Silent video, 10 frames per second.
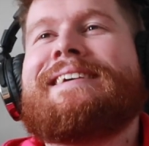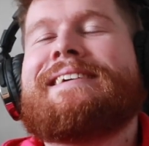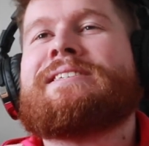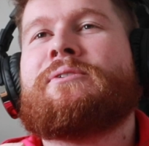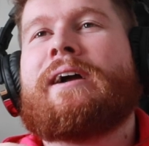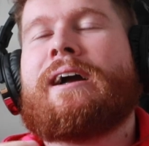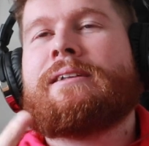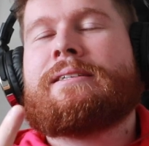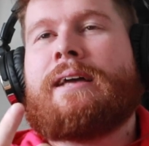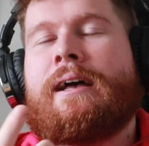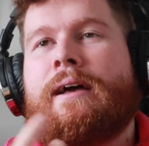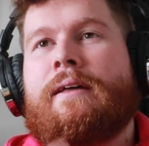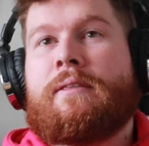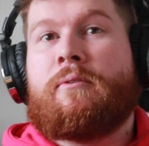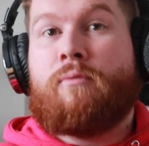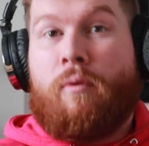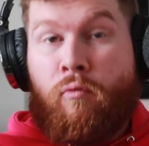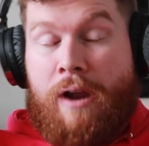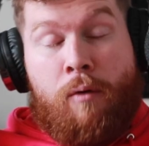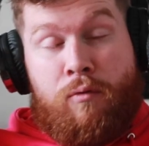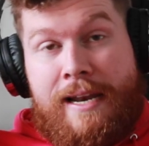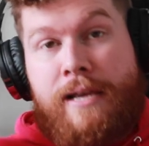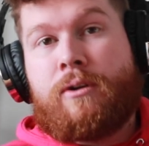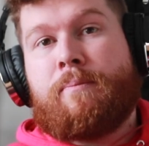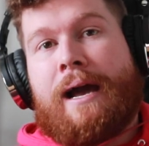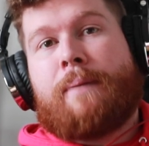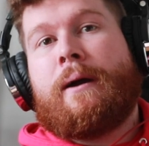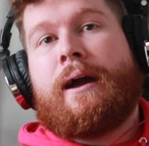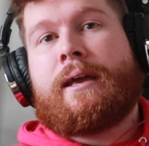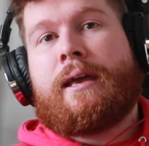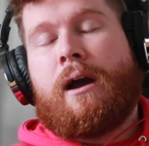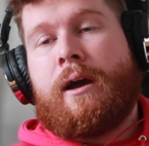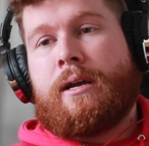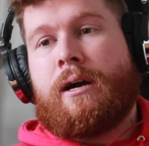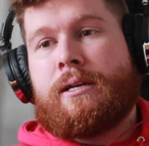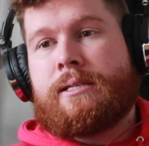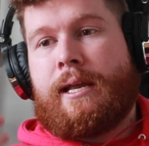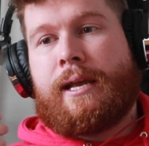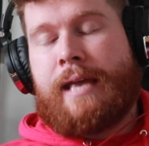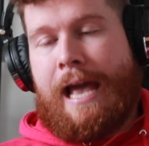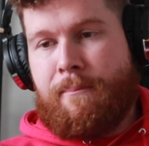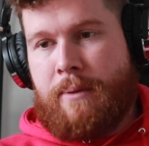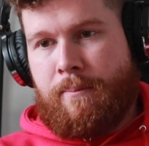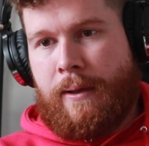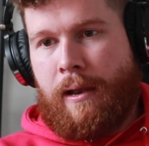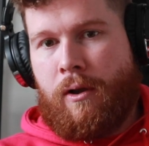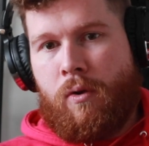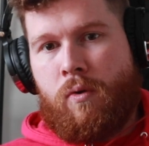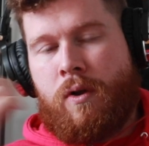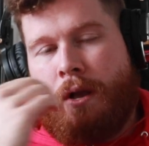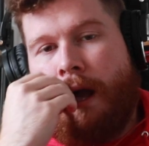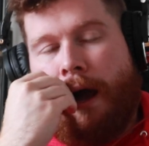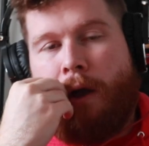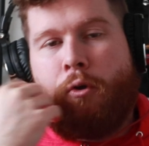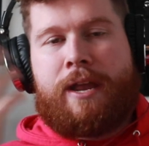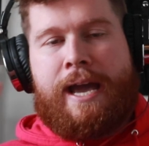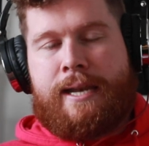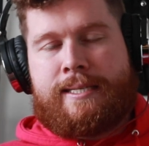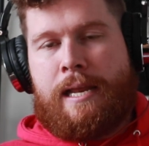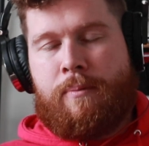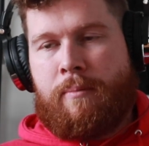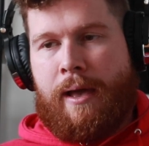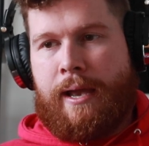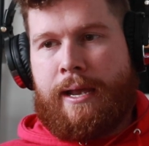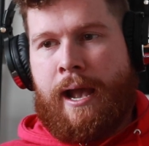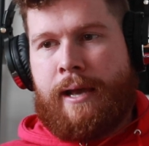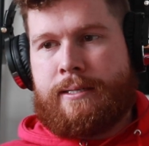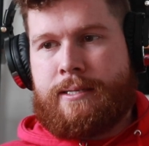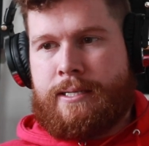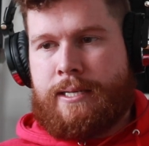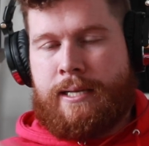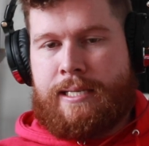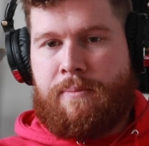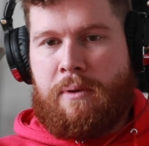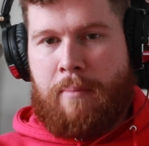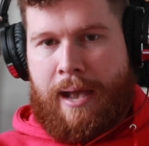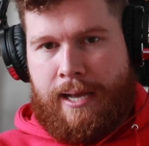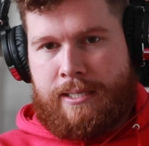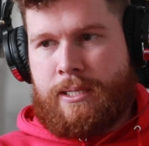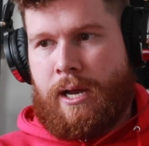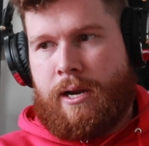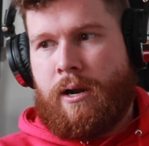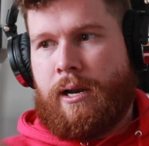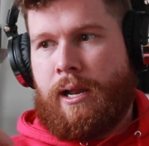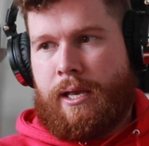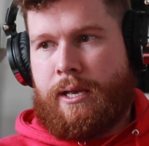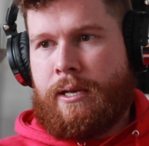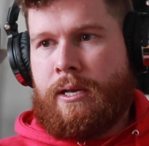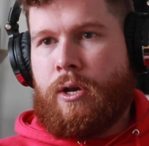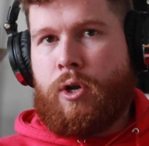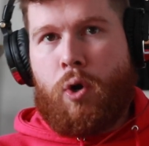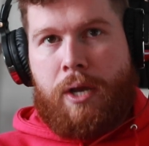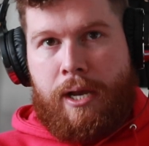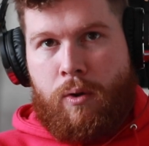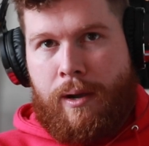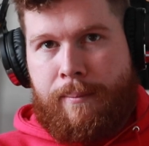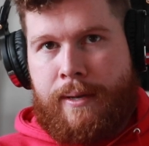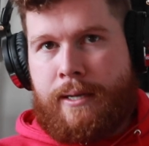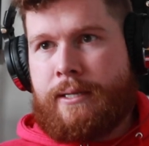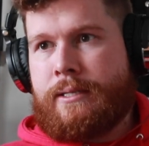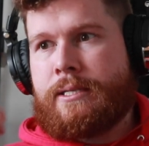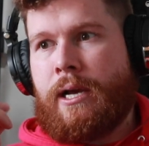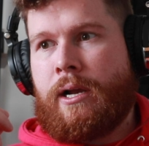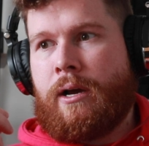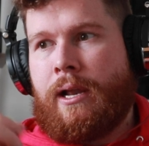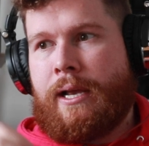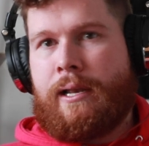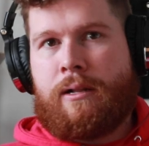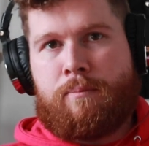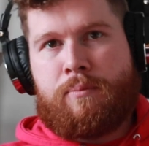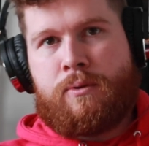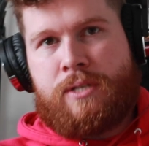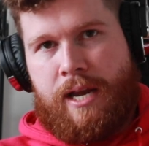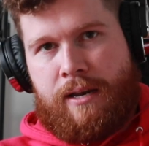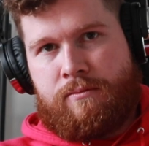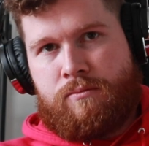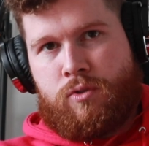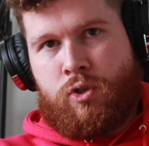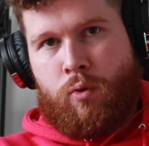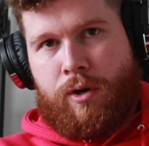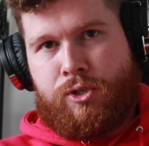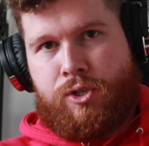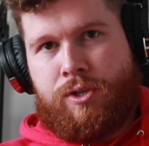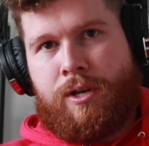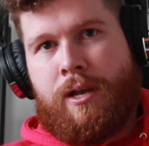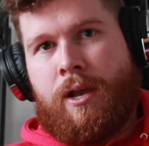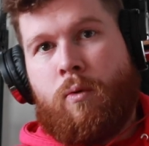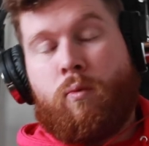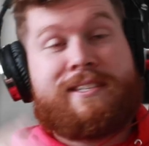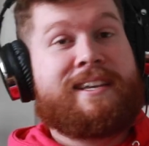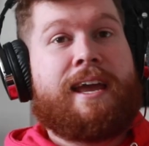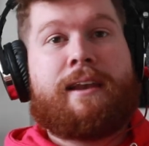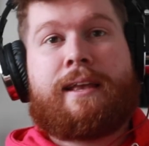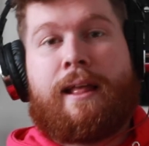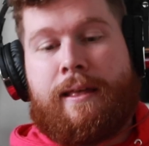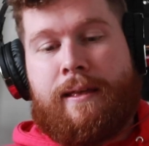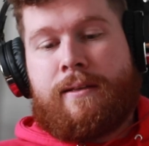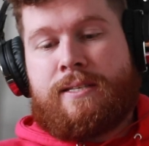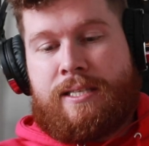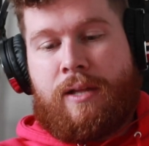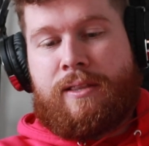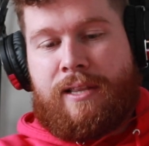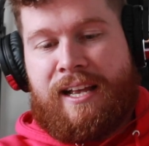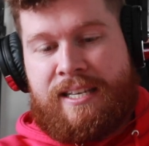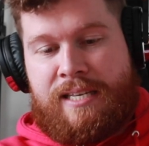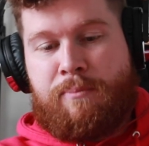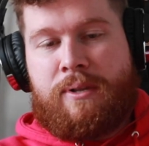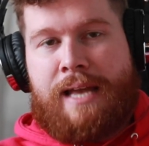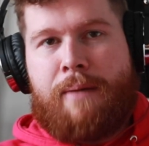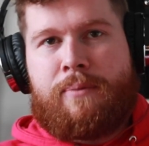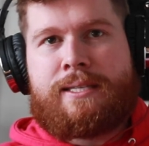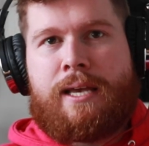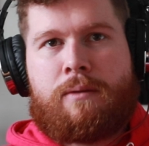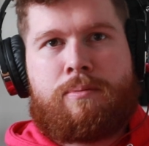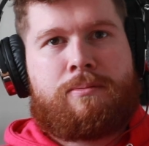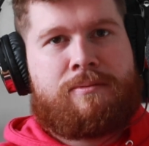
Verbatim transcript: so I got uh, the a really good backpack. I got like a camping pillow. I already had a sleeping bag and a sleeping mat. I got like cooking equipment. I got like a little butane torch. Once again, like, a simple camping setup